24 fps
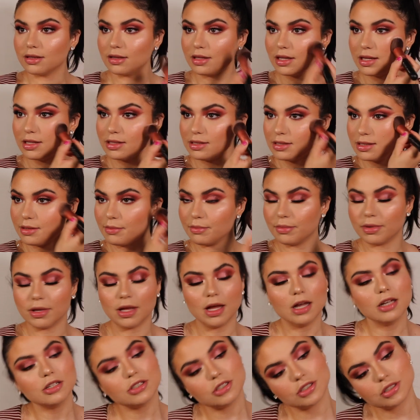This
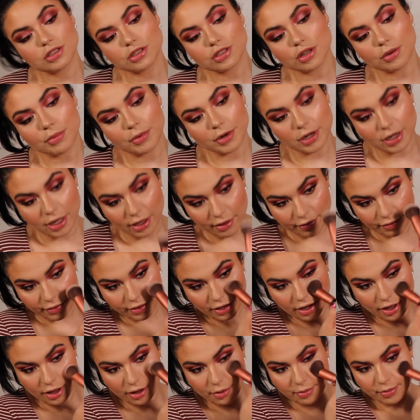blush is so pretty. I
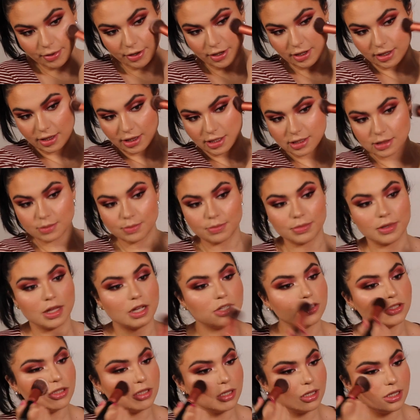forgot how pretty this
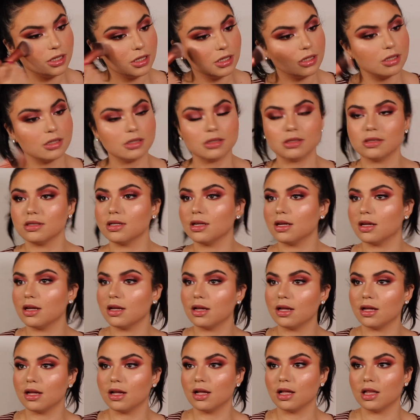blush is.
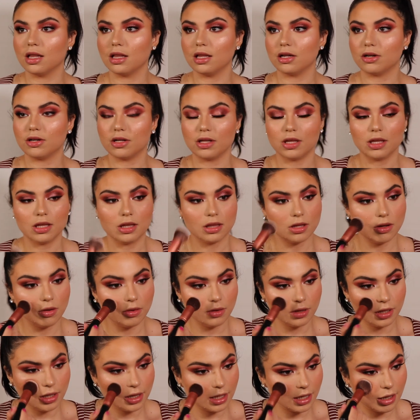Literally the
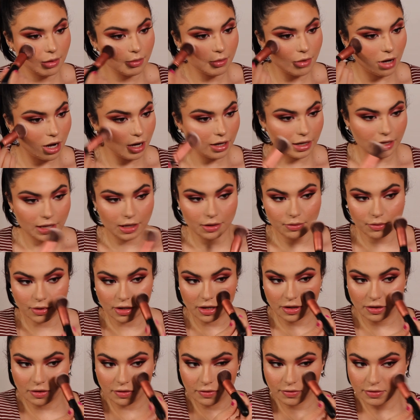only thing I'm not getting rid
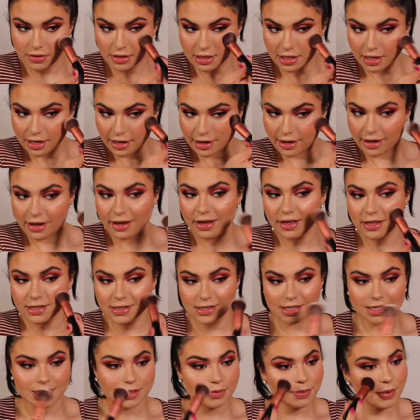of today
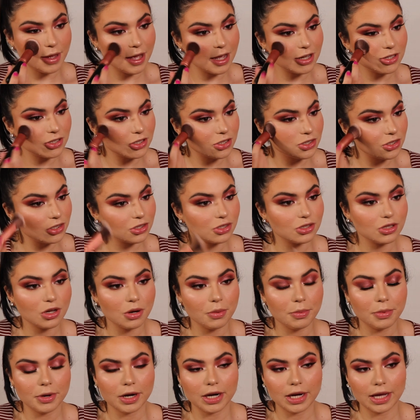is this blush. It's
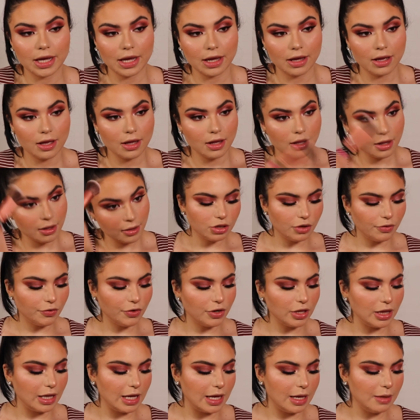so pretty. So
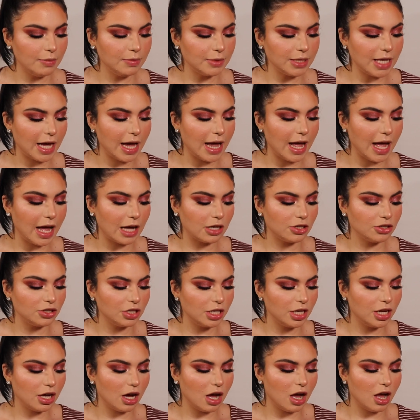for lips, I
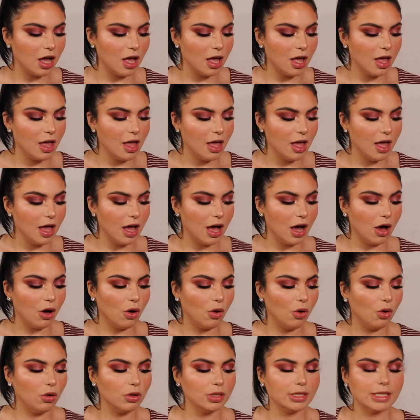actually got a
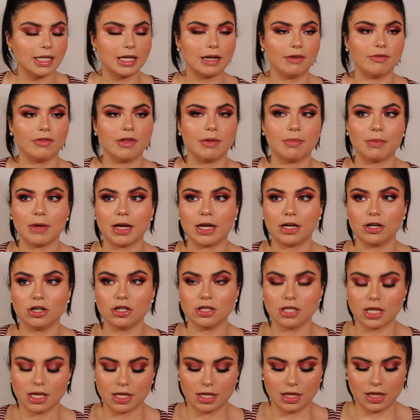whole set of lip
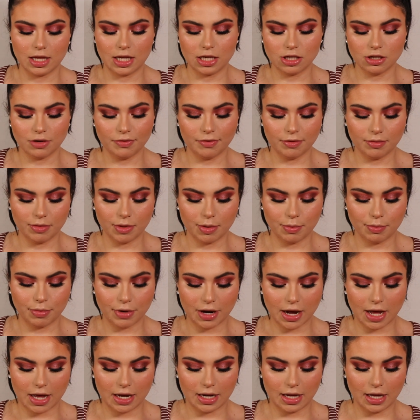liners, and these are from the
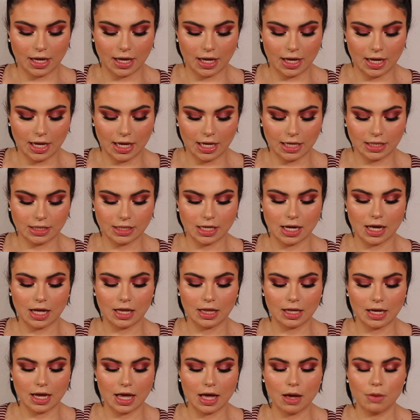brand
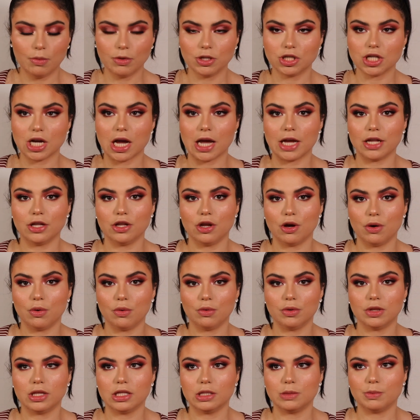Italia, which I
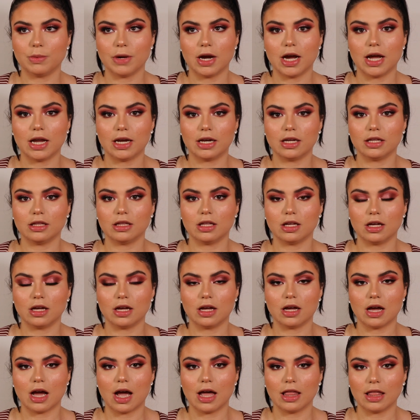know this brand,
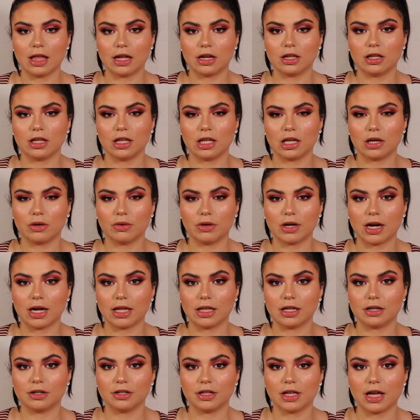the liquid
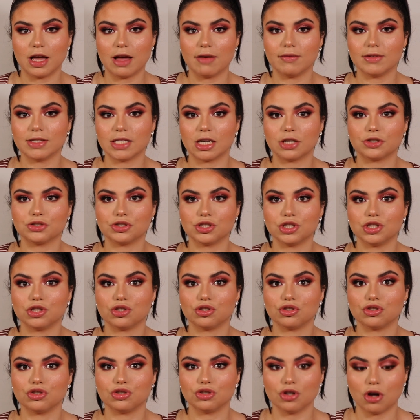eyeliner they have is actually
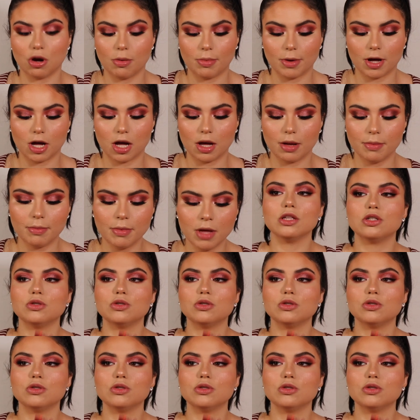so bomb.